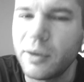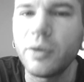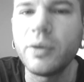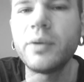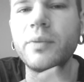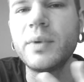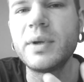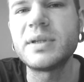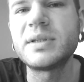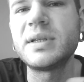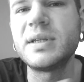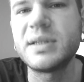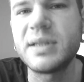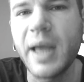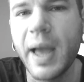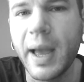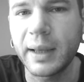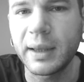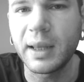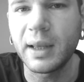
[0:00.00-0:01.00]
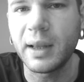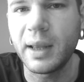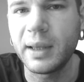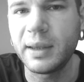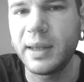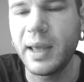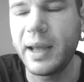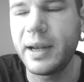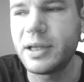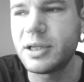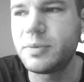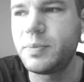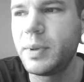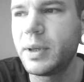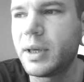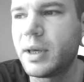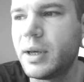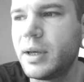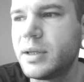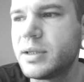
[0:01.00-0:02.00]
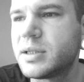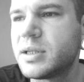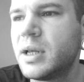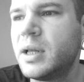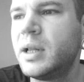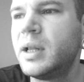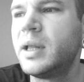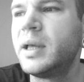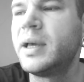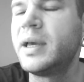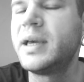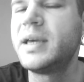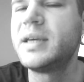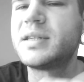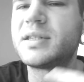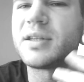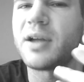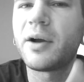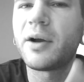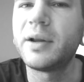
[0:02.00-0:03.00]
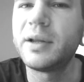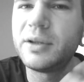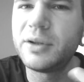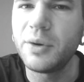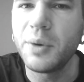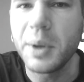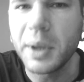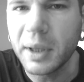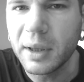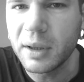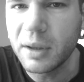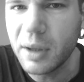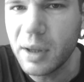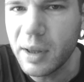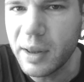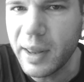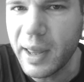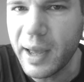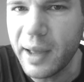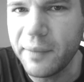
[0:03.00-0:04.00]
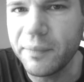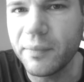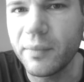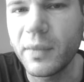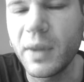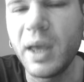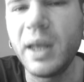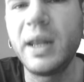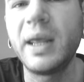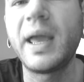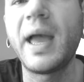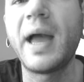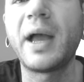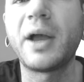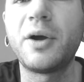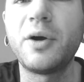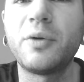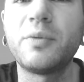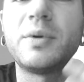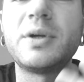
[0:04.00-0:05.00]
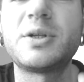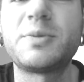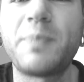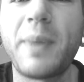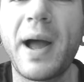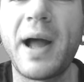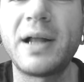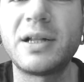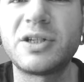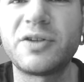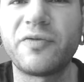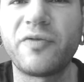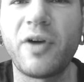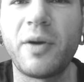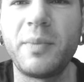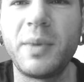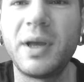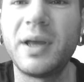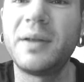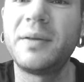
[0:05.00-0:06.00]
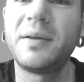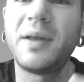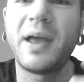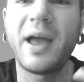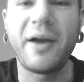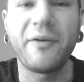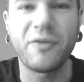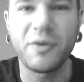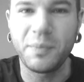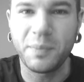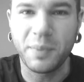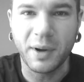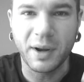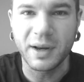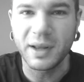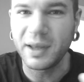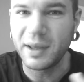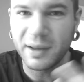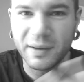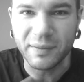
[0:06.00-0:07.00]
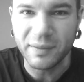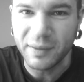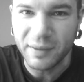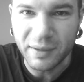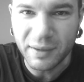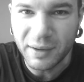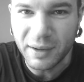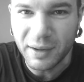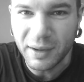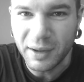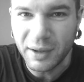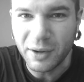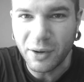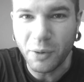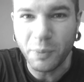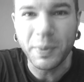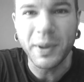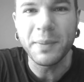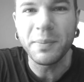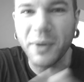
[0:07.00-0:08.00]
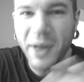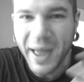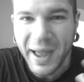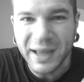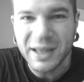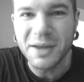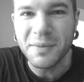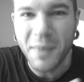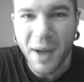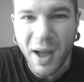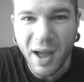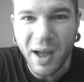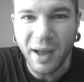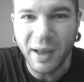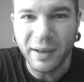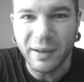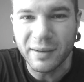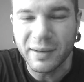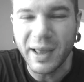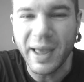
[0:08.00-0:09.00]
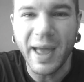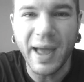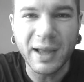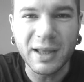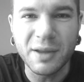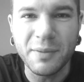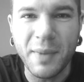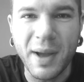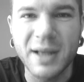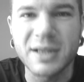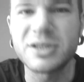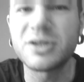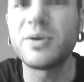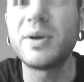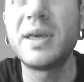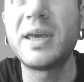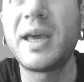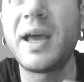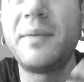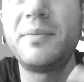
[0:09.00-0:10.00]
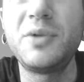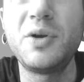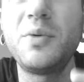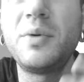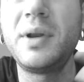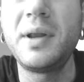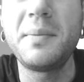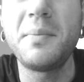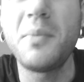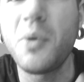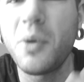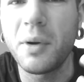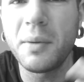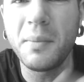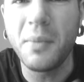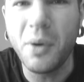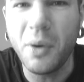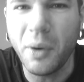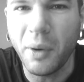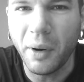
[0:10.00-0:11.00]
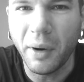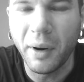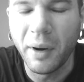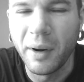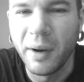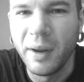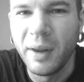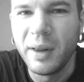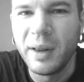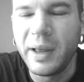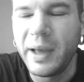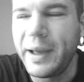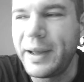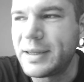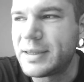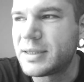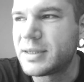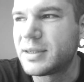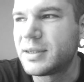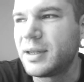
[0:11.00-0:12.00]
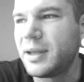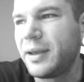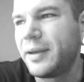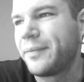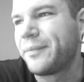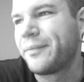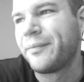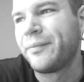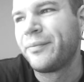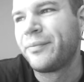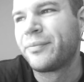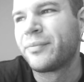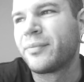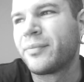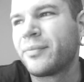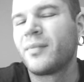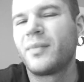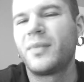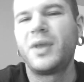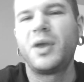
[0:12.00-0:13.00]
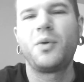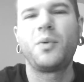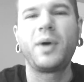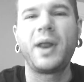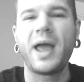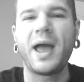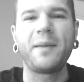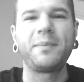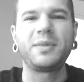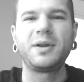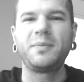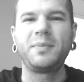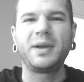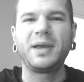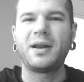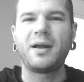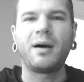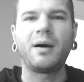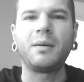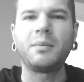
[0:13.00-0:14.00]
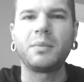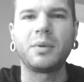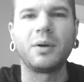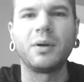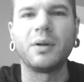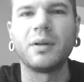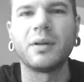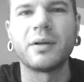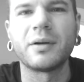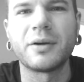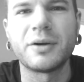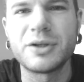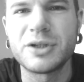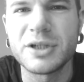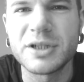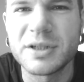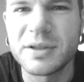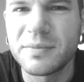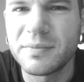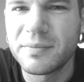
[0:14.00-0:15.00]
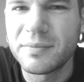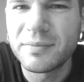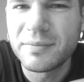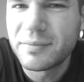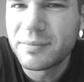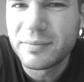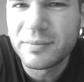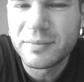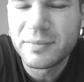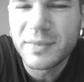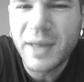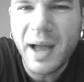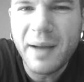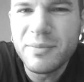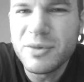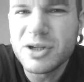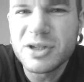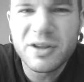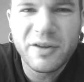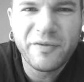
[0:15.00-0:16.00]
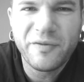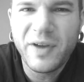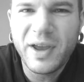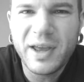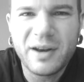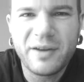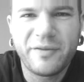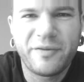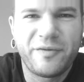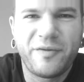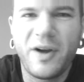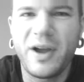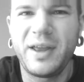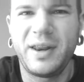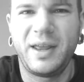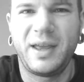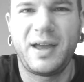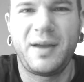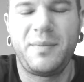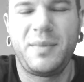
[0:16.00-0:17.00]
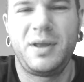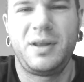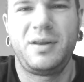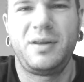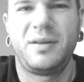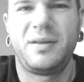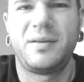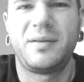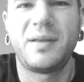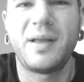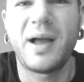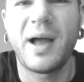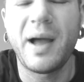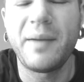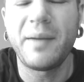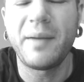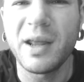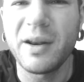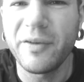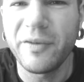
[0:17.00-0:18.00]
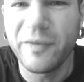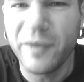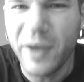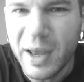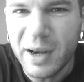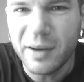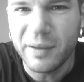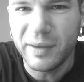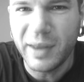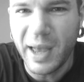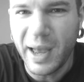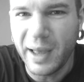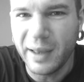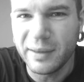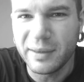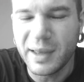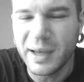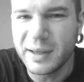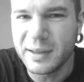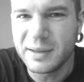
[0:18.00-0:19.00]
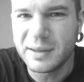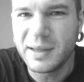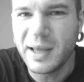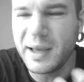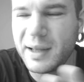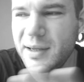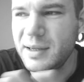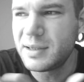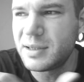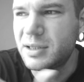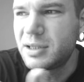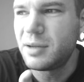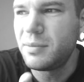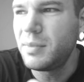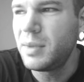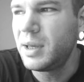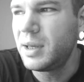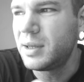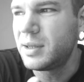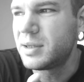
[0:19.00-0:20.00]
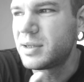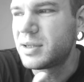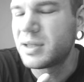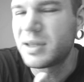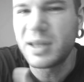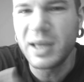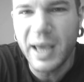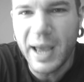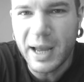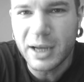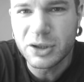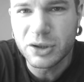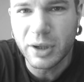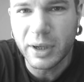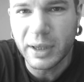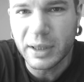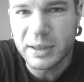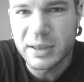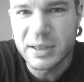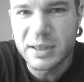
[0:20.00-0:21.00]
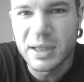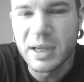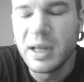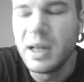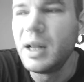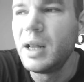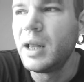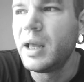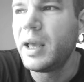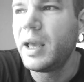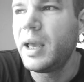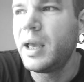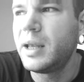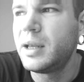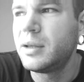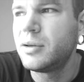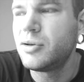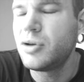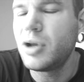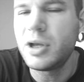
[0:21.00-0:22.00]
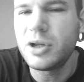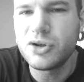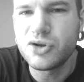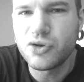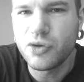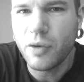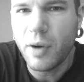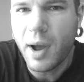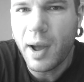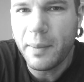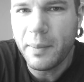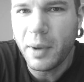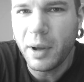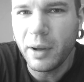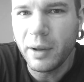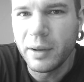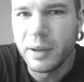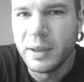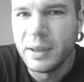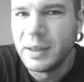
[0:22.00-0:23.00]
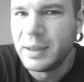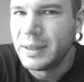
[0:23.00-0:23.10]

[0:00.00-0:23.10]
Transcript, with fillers: The only reason he's acting like that is because he started doing a little of that and he got good response from it. Everybody you know, people egged him on. They egged him on, so he kept doing it more and more. It's, you know, what happened to being humble or just, I'm just a fan of fighting. I mean, I'm not a fan of that. That, that is to me is theatrics in in drama.